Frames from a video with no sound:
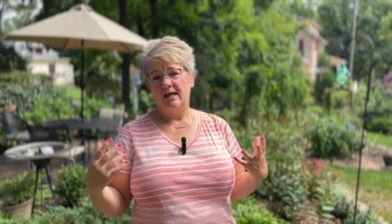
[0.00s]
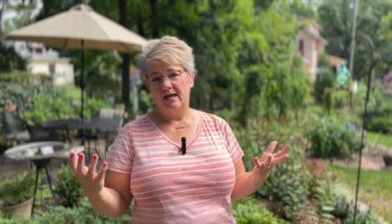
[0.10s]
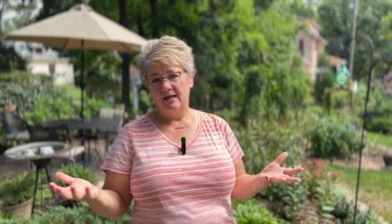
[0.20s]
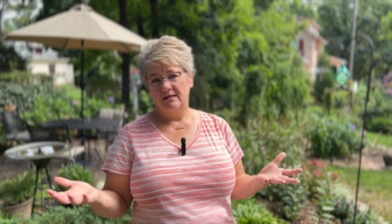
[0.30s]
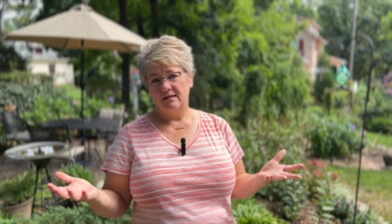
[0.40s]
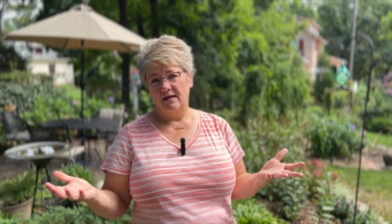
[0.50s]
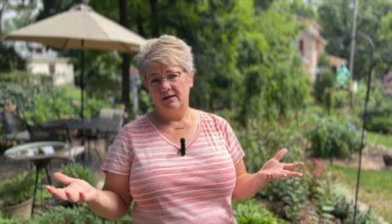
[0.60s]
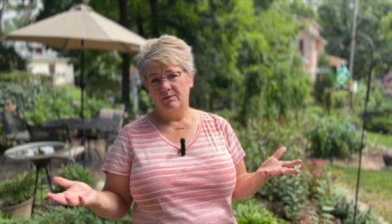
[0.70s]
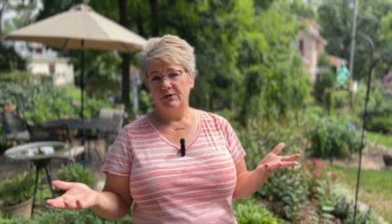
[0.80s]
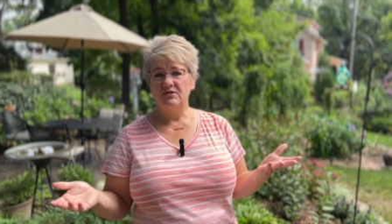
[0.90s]
and
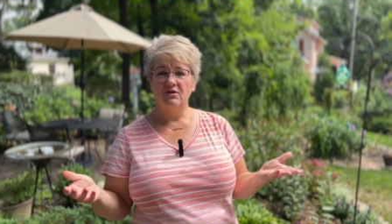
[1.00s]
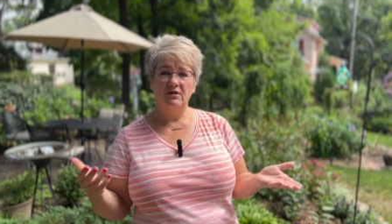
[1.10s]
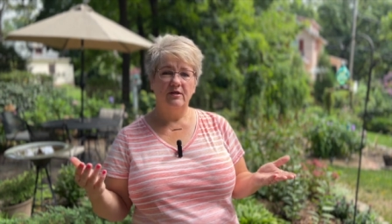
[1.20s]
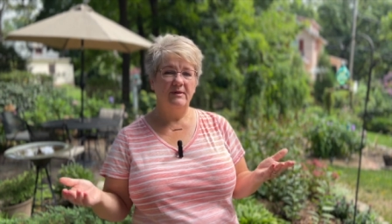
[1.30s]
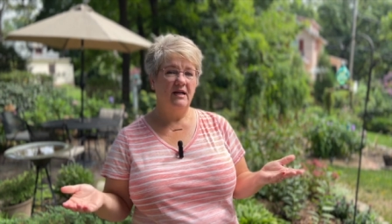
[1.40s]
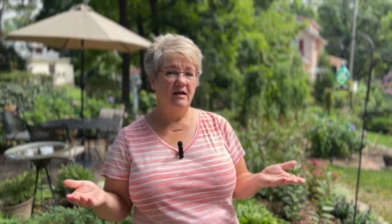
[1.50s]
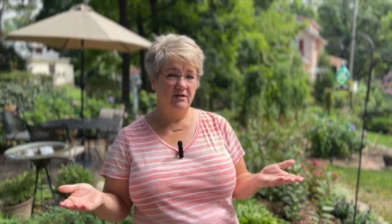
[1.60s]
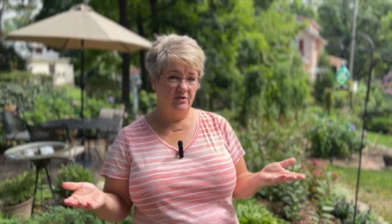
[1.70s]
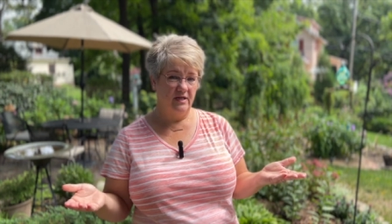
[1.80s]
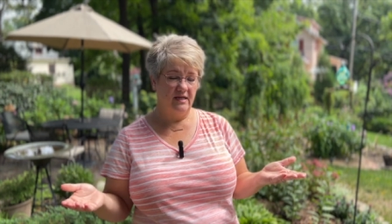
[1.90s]
uh, the birds are a little bit
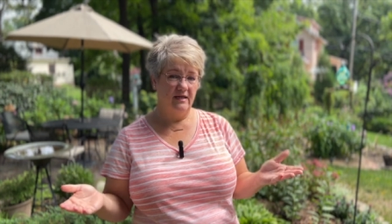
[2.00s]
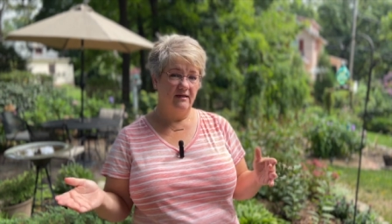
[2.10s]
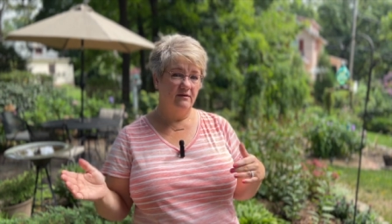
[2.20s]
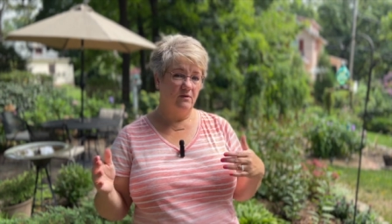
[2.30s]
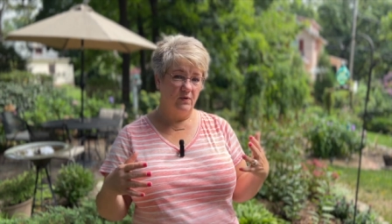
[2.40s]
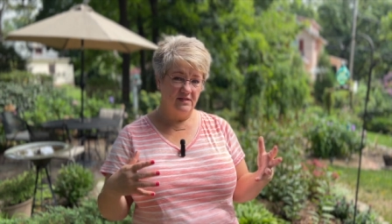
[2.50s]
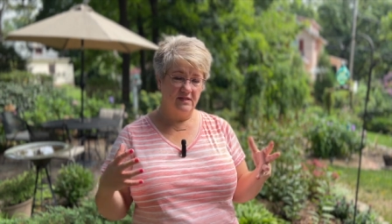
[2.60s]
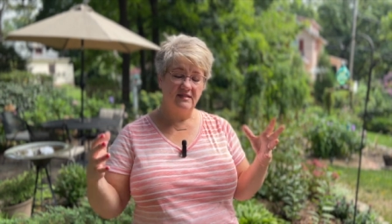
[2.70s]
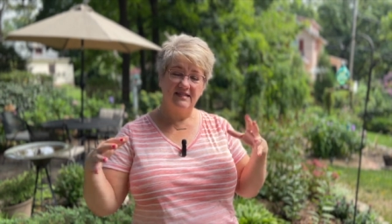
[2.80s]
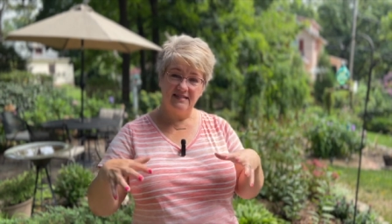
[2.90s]
hungry, the ones
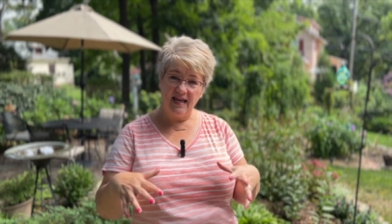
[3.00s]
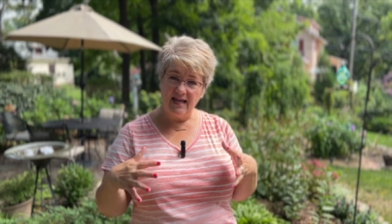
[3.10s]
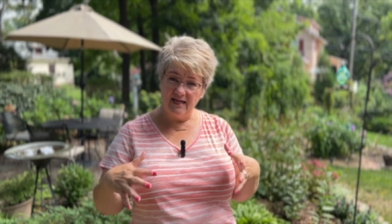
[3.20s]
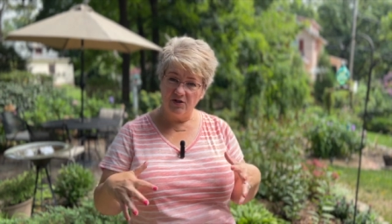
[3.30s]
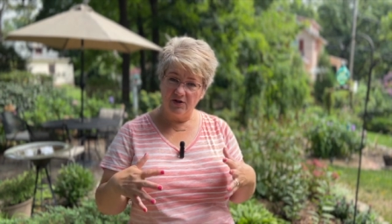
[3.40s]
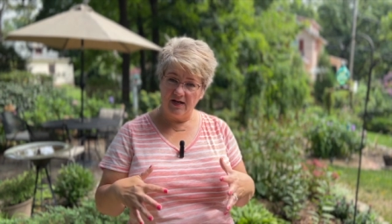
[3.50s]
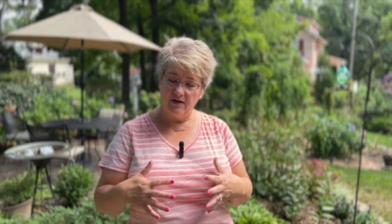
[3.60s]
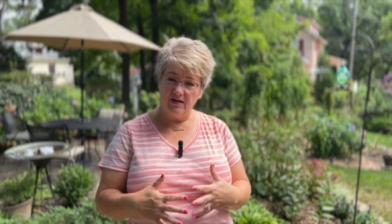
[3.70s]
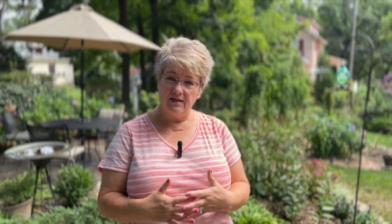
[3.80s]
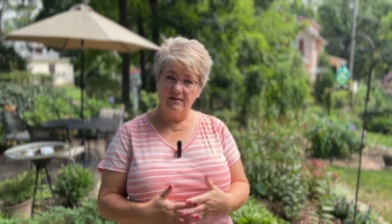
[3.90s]
that stay in your
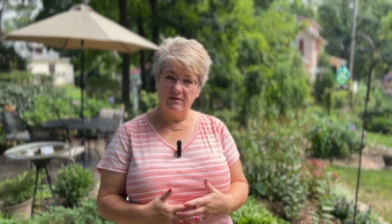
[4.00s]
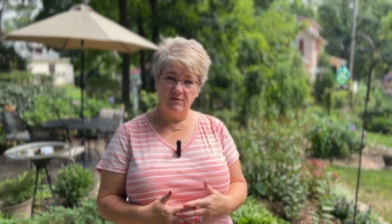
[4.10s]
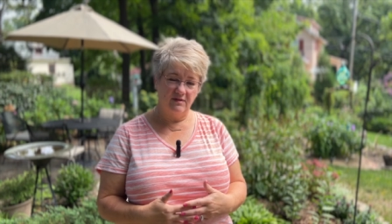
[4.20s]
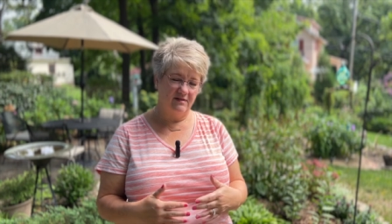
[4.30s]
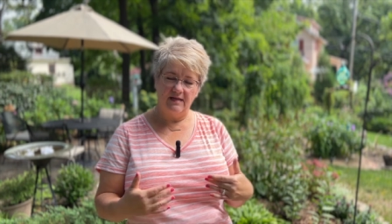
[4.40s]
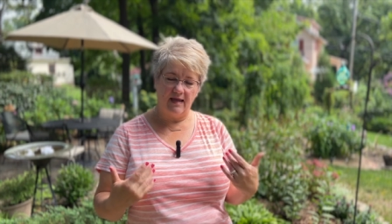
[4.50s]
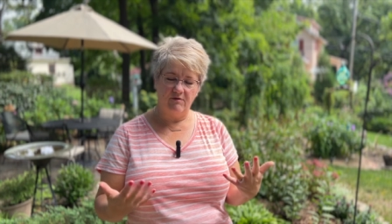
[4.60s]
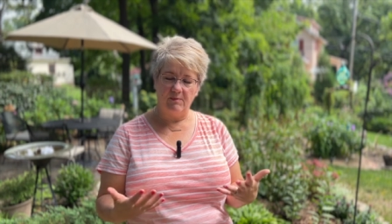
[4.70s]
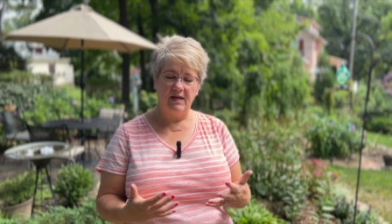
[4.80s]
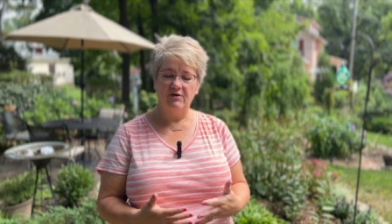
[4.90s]
area that
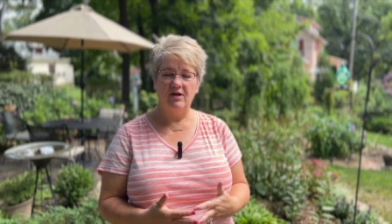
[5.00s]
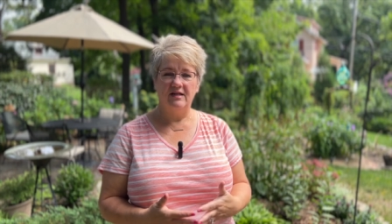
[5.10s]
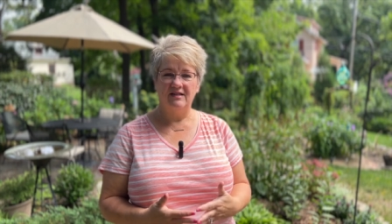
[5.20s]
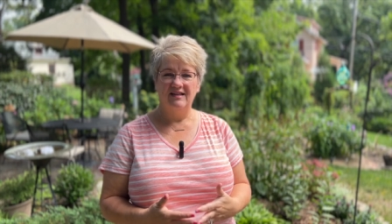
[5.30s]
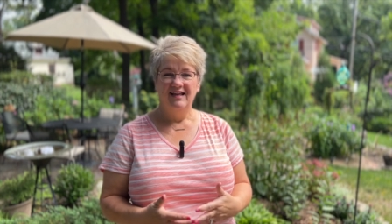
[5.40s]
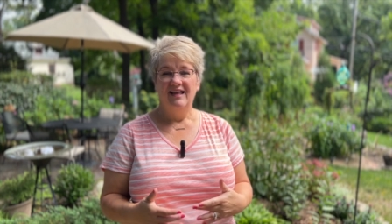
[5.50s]
haven't migrated,